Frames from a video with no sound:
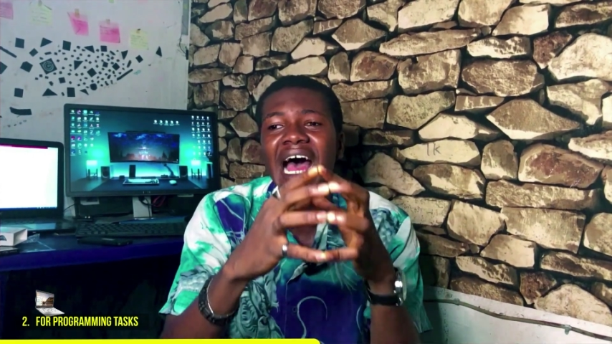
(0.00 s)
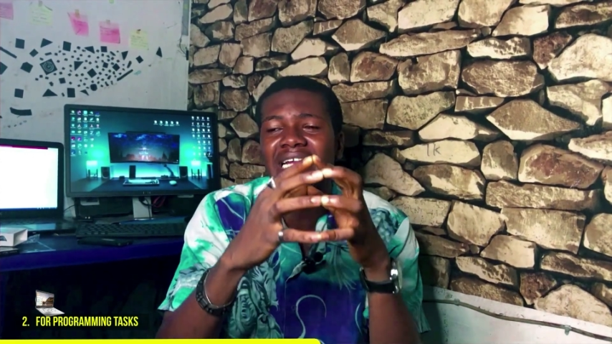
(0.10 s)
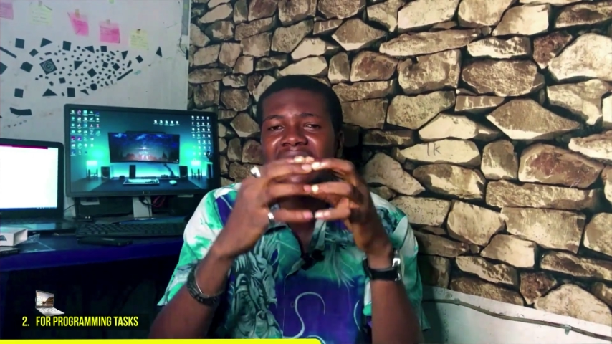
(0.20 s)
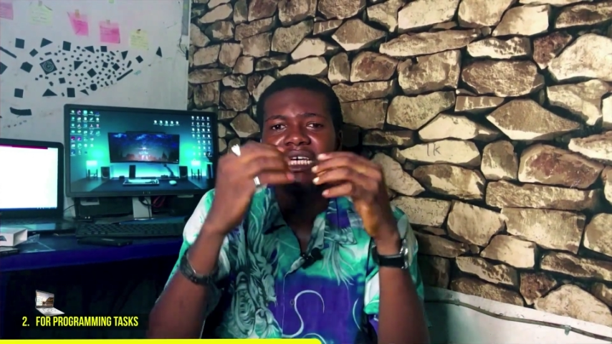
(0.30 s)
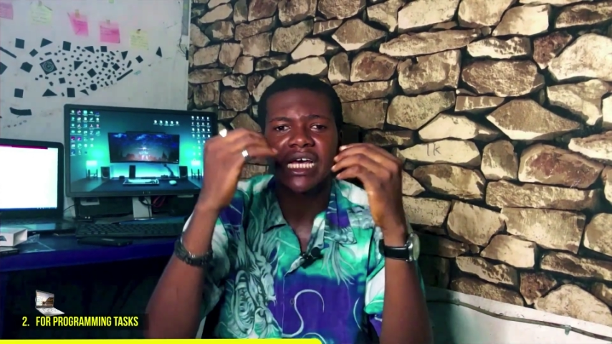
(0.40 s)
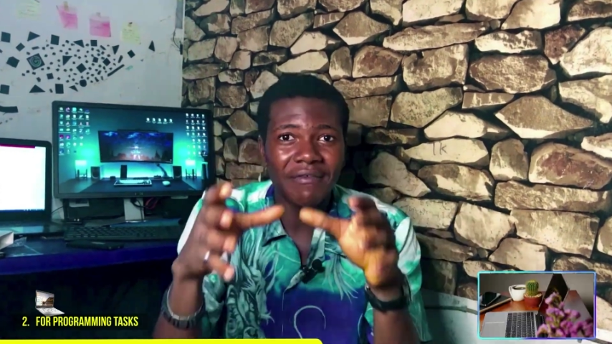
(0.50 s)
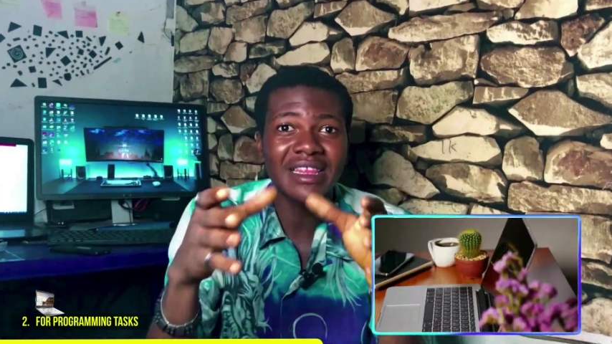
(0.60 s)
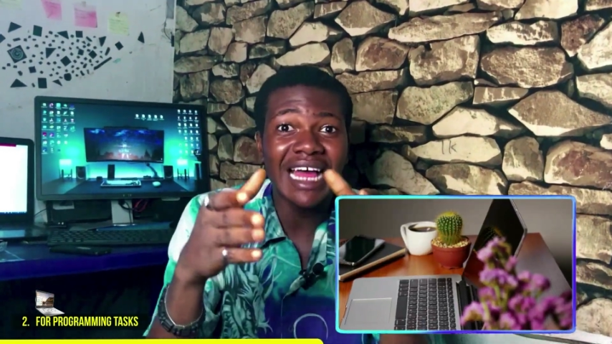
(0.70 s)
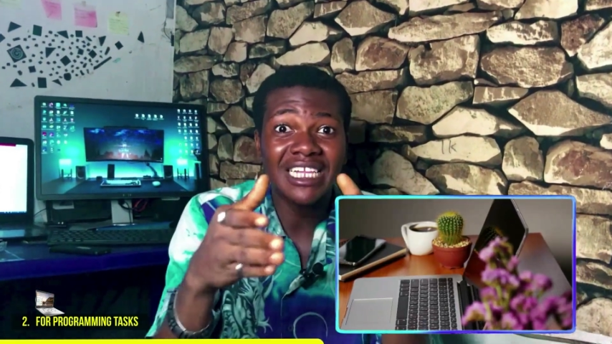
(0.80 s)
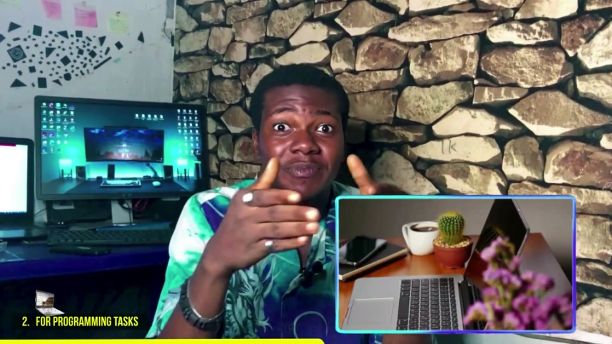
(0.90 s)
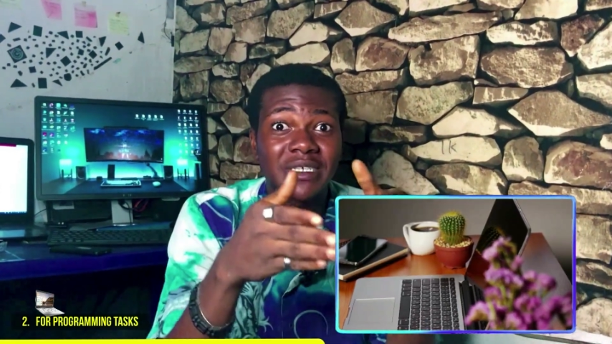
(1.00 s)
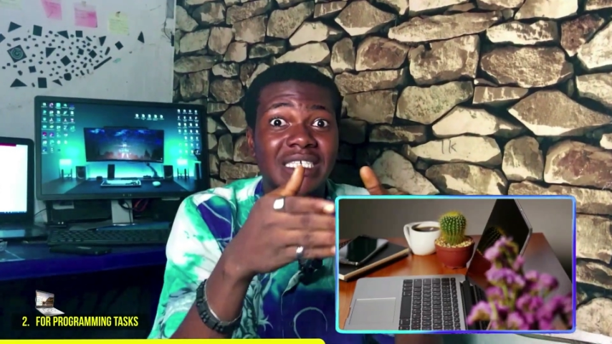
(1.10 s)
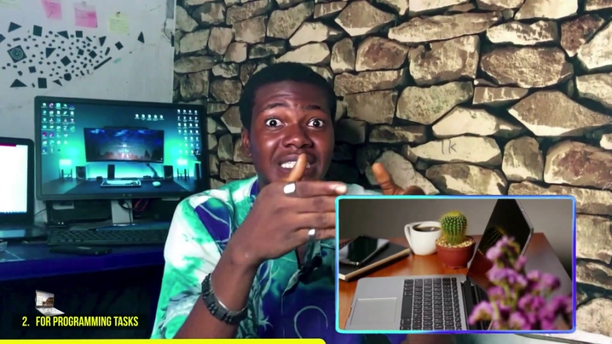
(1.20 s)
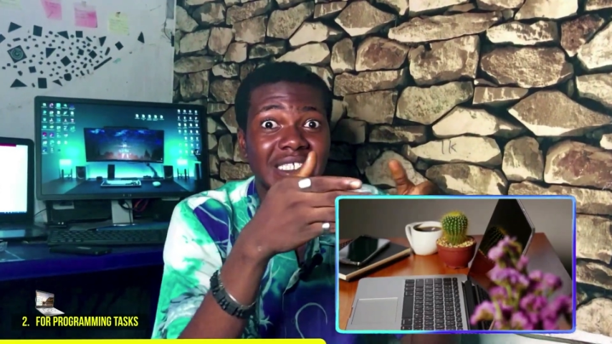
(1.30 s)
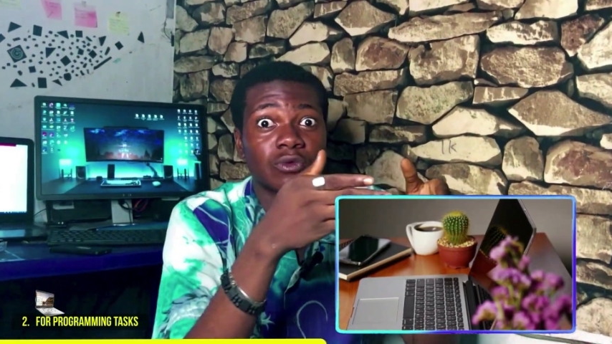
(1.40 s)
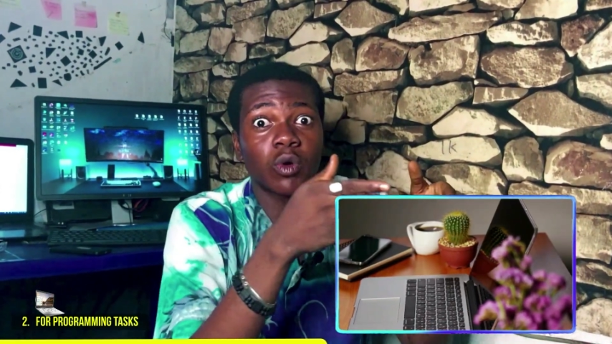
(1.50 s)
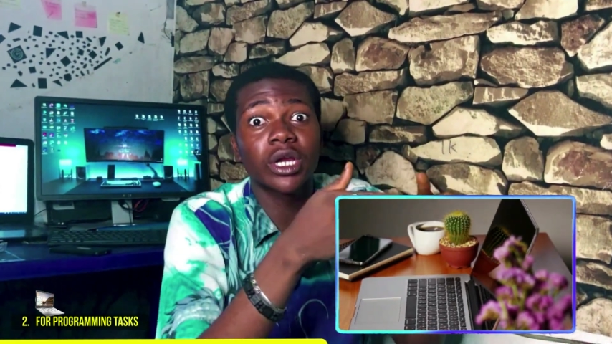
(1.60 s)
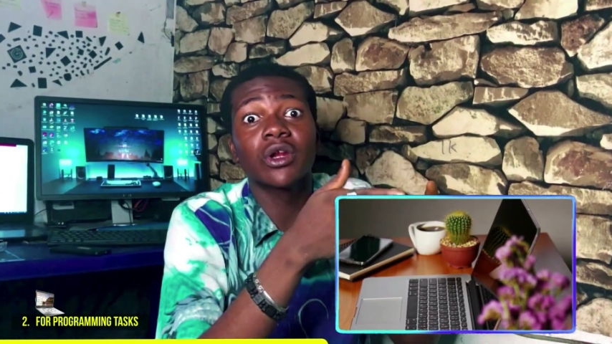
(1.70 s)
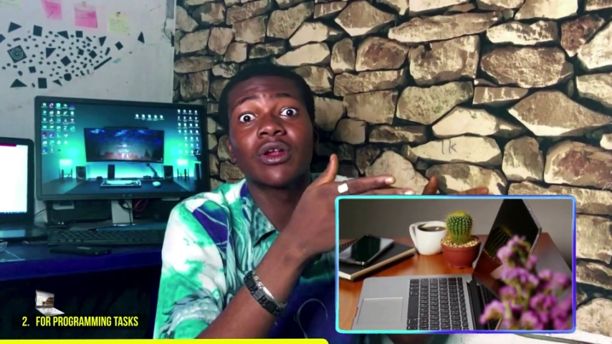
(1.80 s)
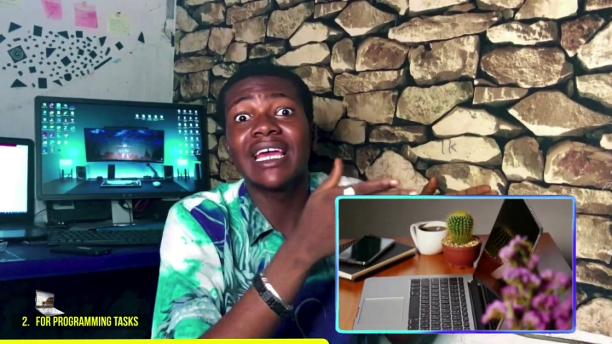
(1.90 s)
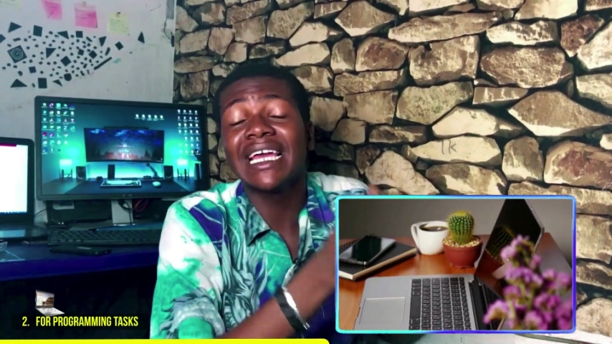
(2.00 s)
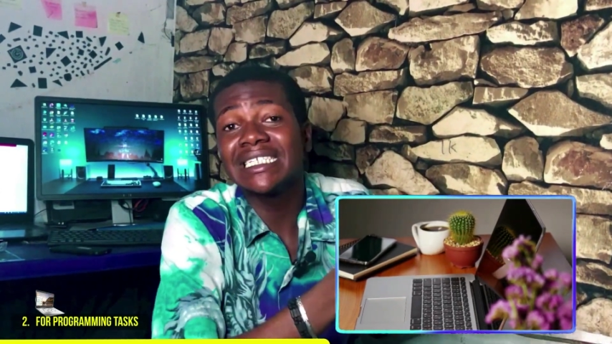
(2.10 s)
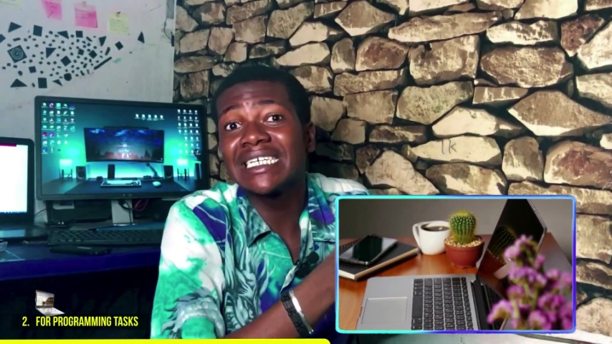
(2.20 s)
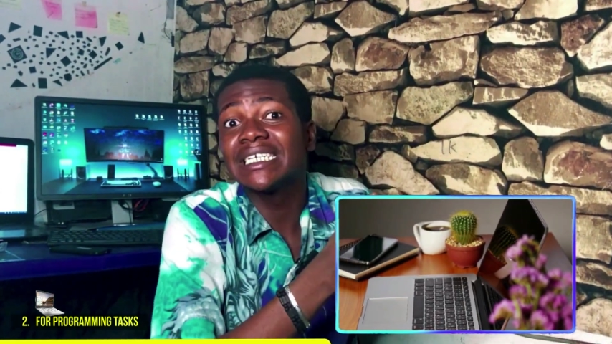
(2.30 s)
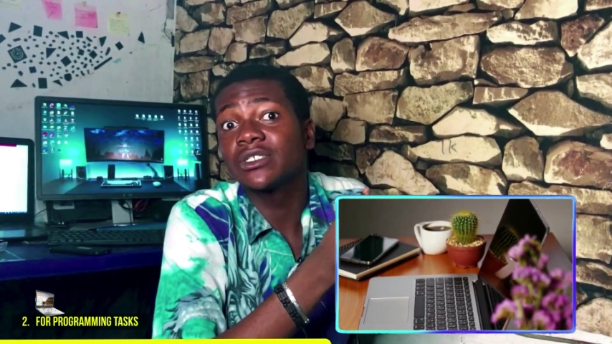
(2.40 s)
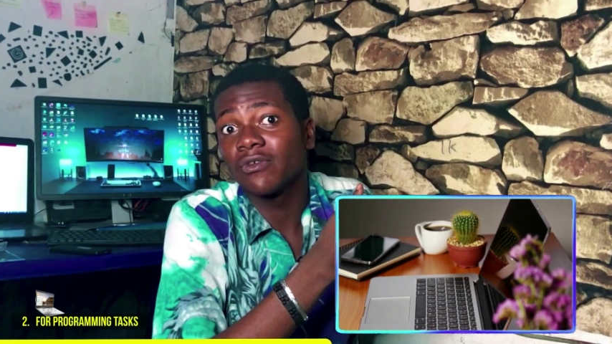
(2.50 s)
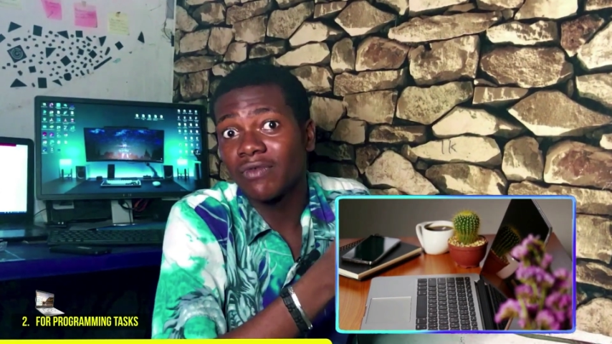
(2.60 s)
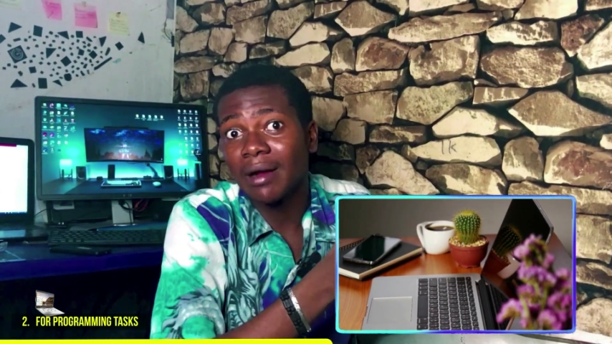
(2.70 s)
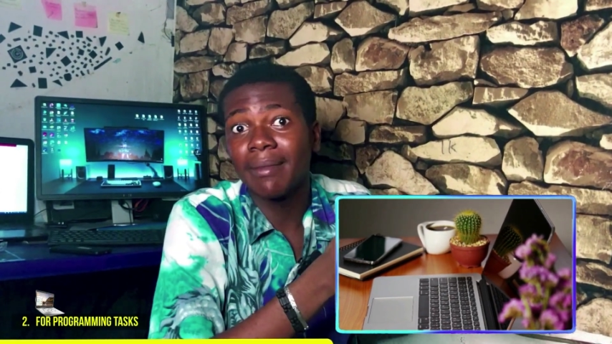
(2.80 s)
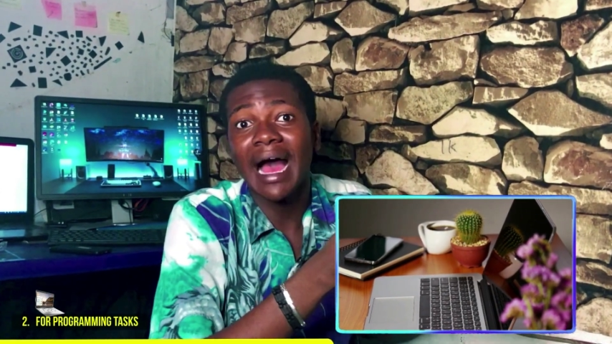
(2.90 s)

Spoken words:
And having that PC still running on 8 gigs of RAM,